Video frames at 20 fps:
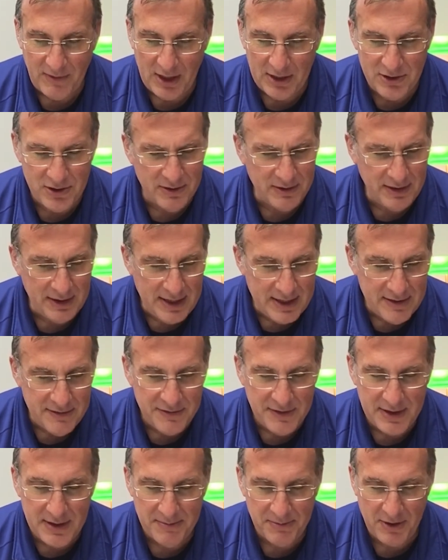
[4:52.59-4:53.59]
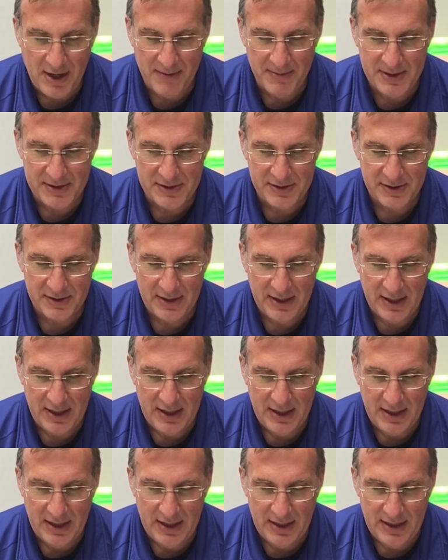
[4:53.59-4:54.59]
to live in the promise,
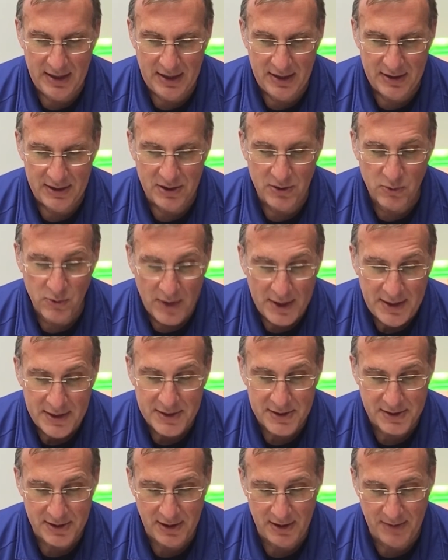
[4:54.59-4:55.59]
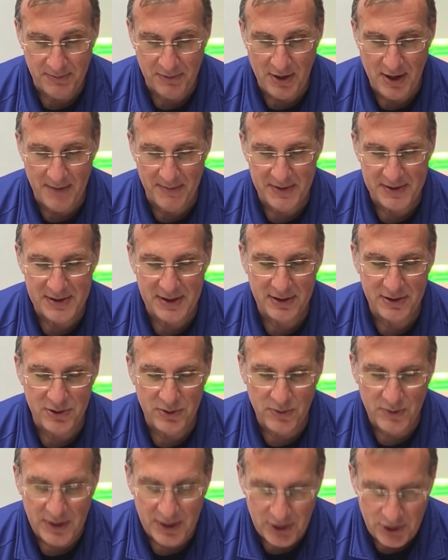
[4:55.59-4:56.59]
to witness to the promise, and
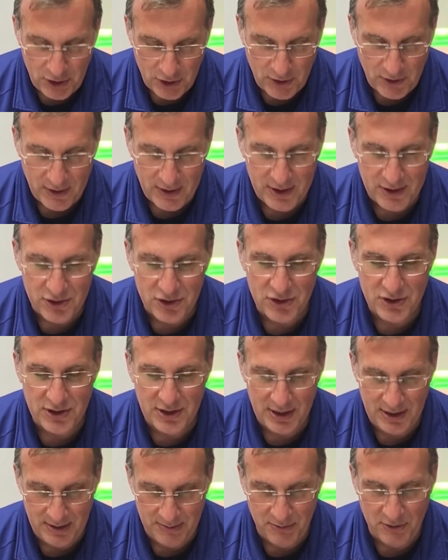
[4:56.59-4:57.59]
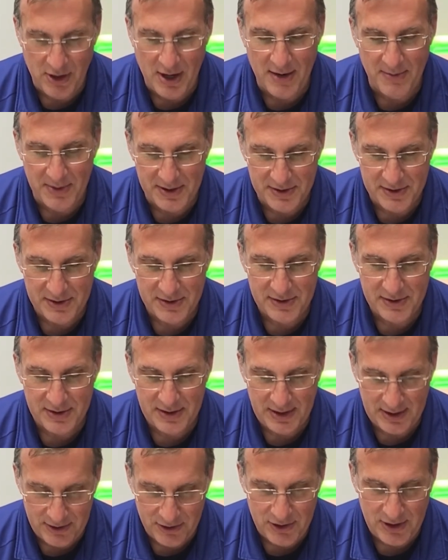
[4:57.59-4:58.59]
to encourage in the promise.
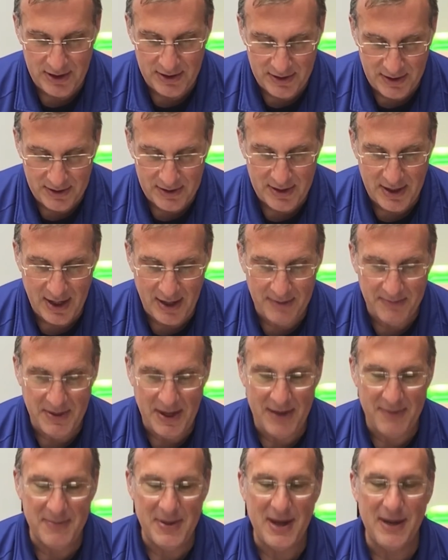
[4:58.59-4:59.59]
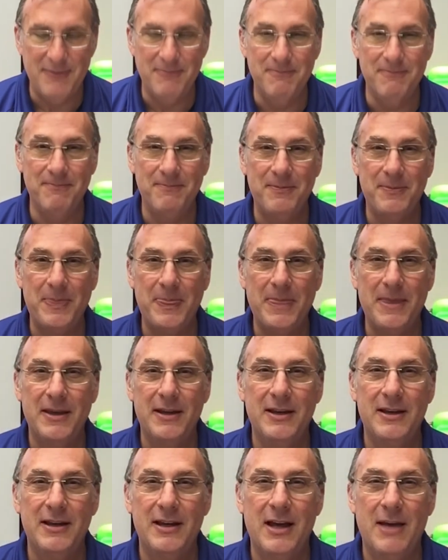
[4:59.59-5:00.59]
In Jesus' name, amen.
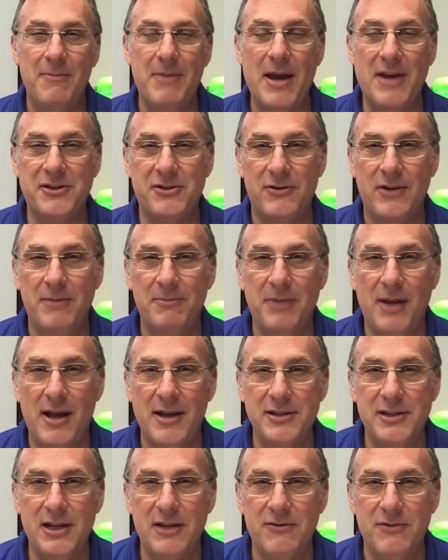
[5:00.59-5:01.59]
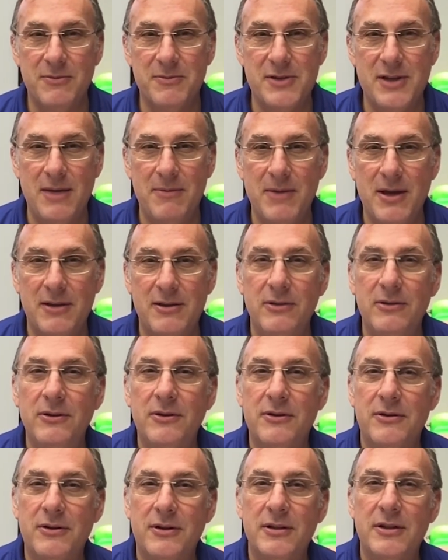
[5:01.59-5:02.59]
I'm Pastor Ed Blonsky from St. Matthew
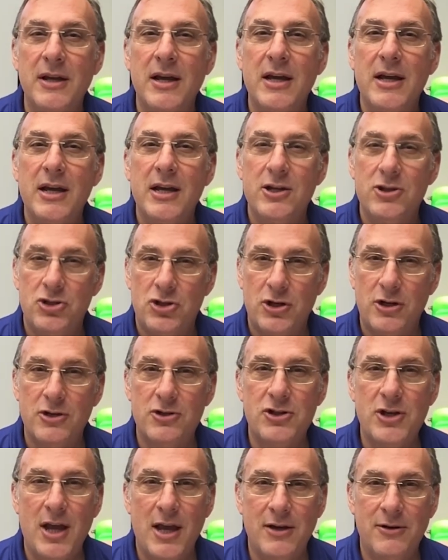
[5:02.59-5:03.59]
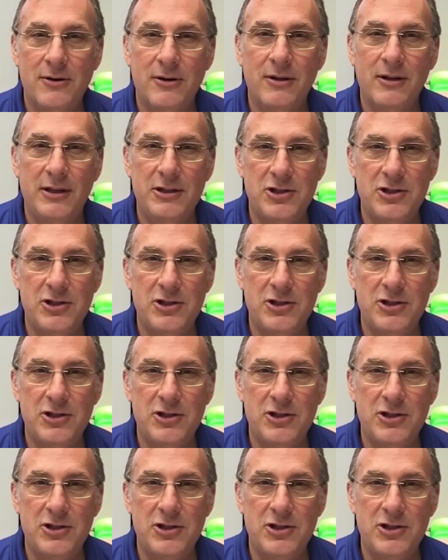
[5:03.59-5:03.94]
Lutheran Church and Early